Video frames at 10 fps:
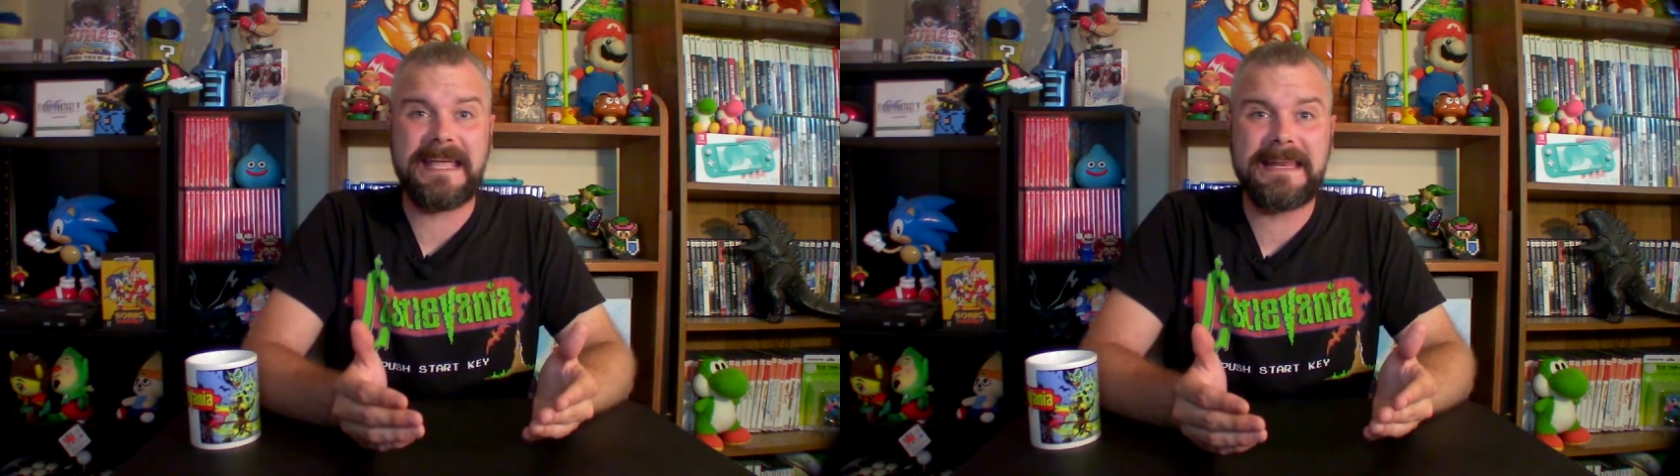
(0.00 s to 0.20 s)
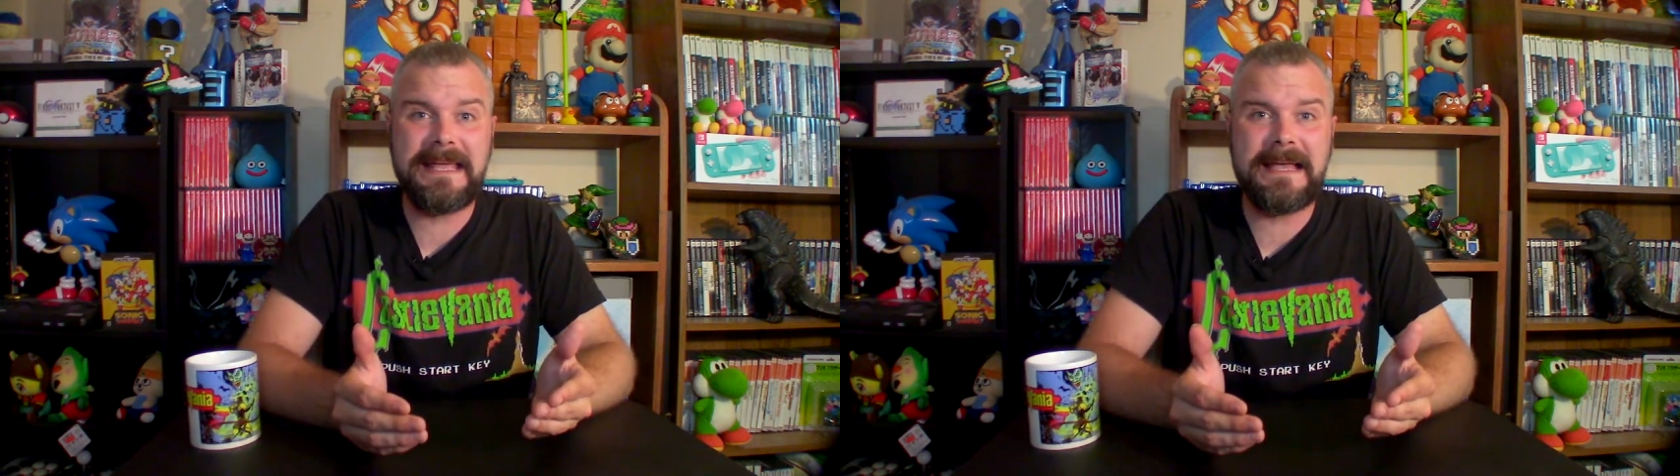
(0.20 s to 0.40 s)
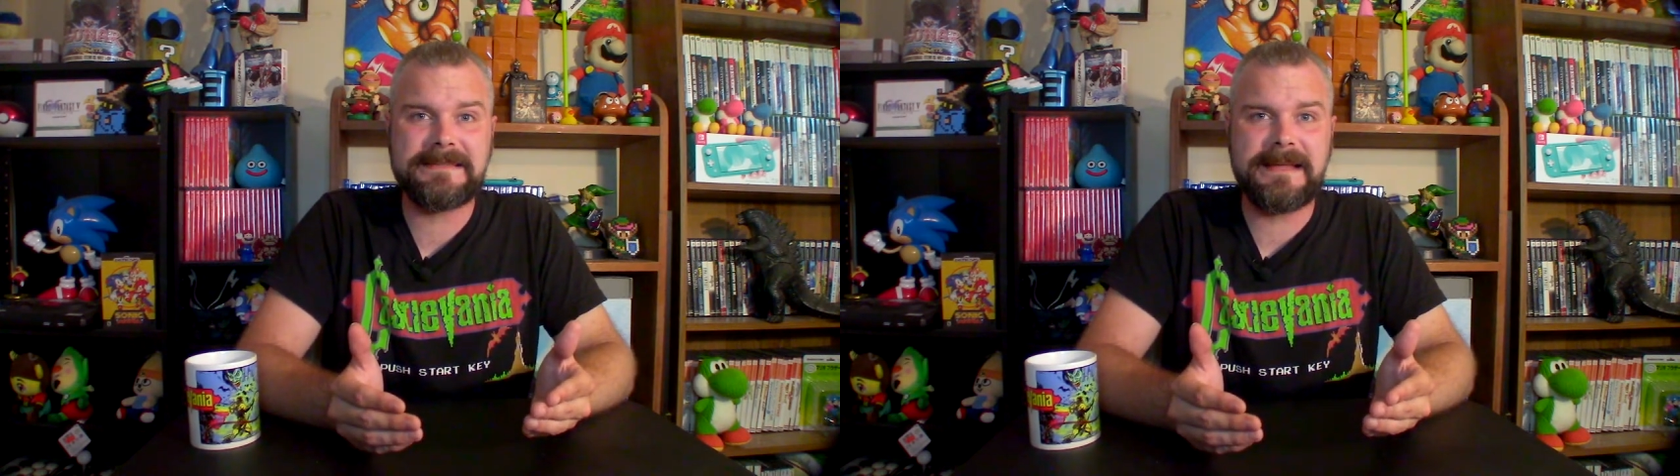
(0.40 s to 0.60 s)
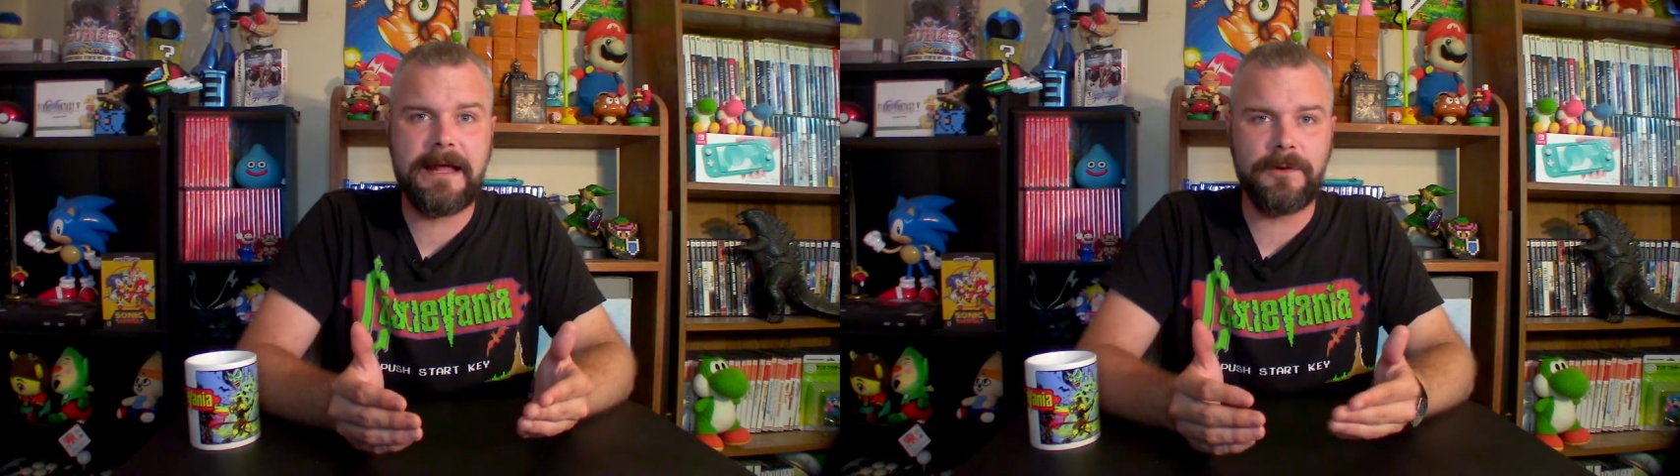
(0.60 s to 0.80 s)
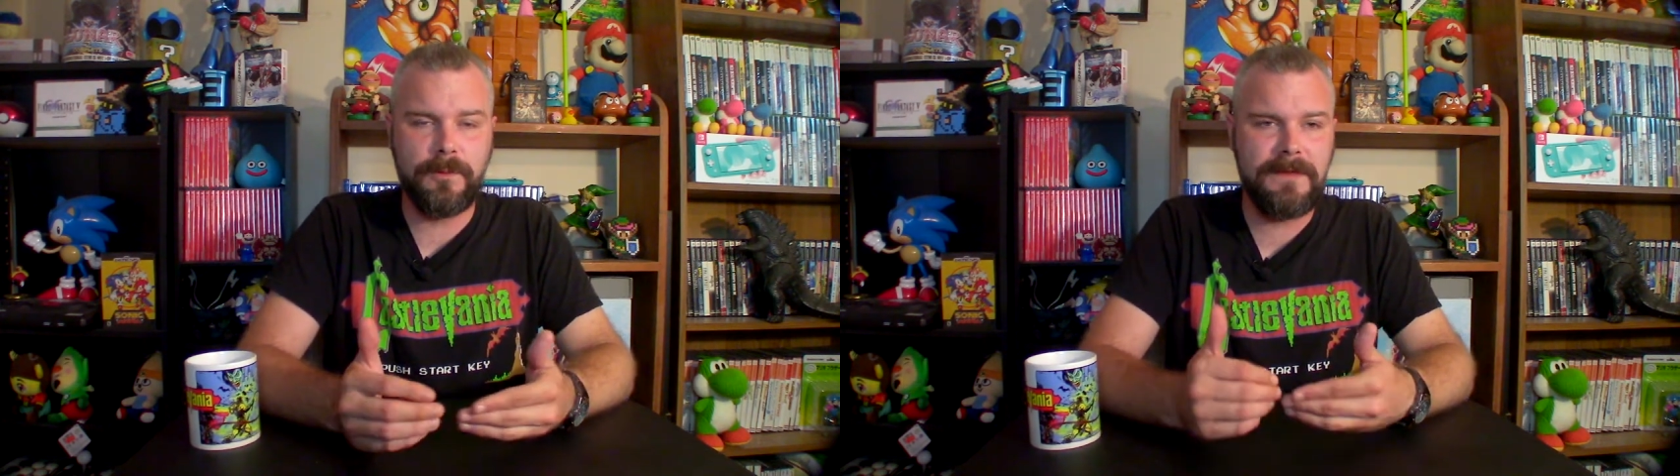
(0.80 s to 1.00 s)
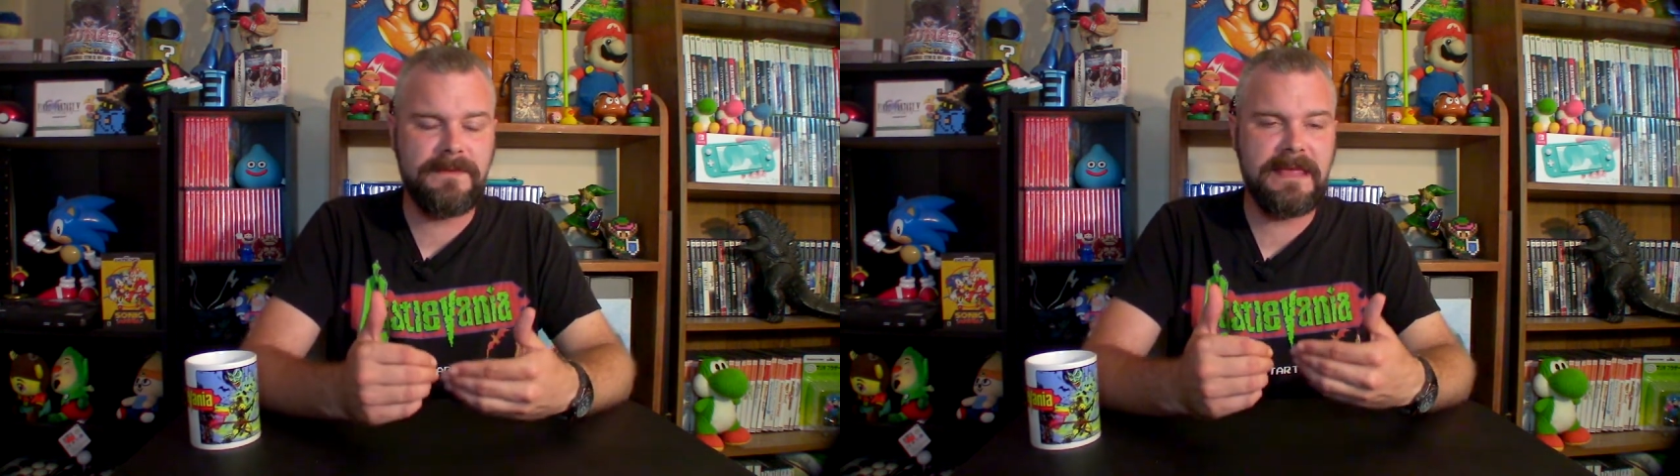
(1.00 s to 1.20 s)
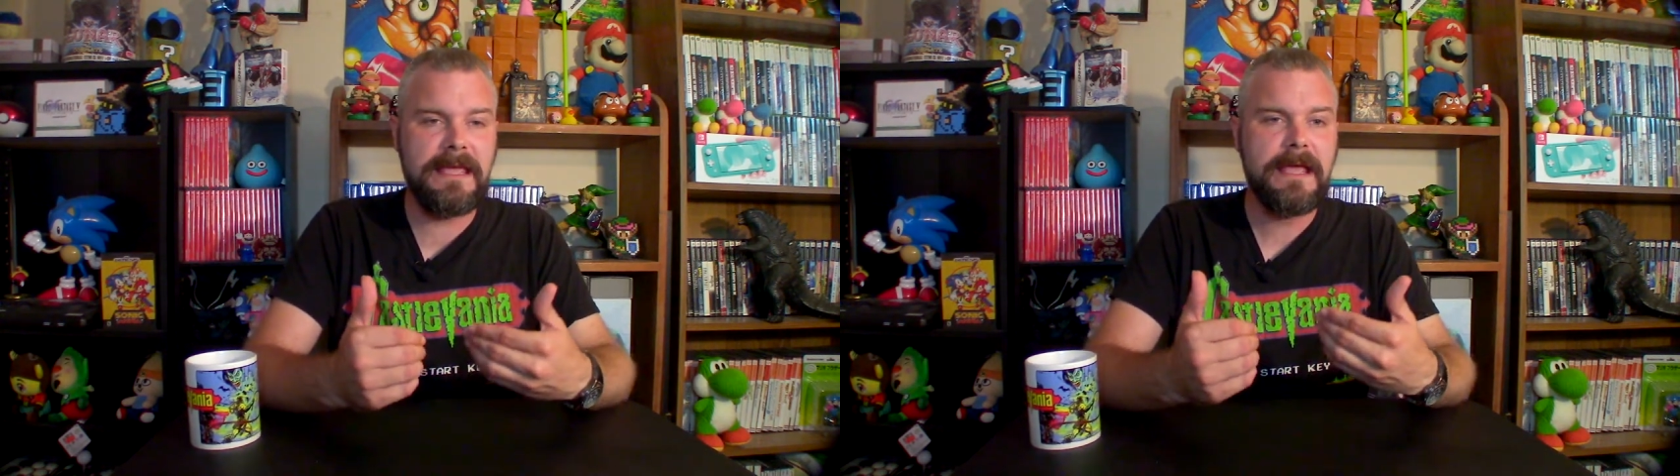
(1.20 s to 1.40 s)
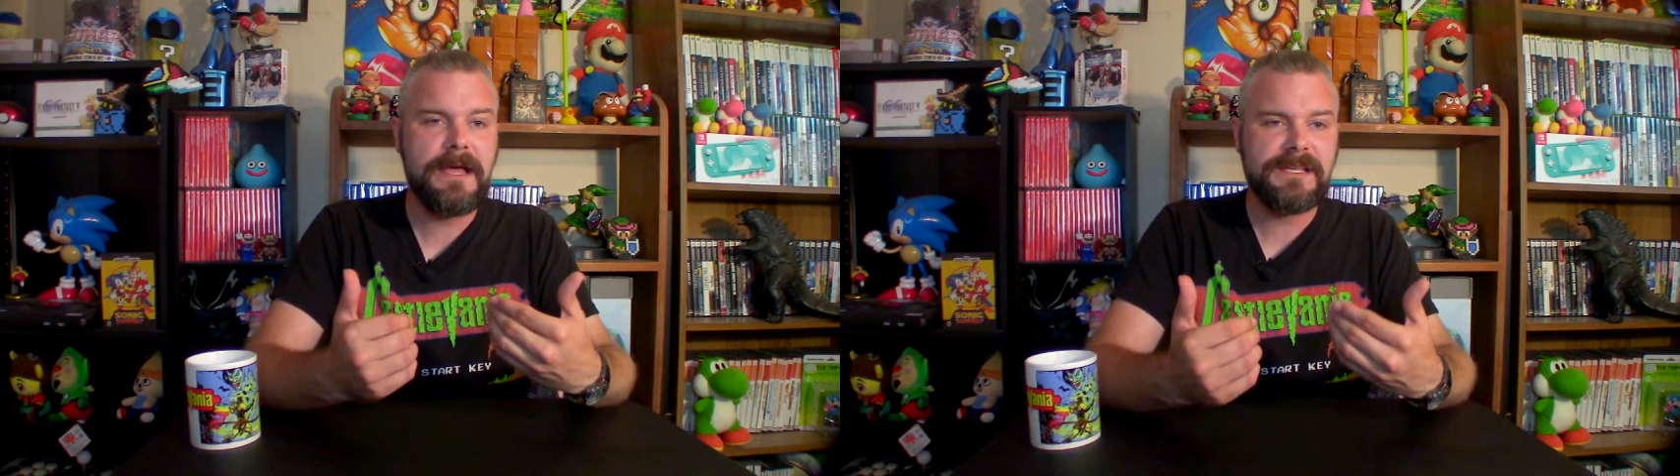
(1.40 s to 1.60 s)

NES title with the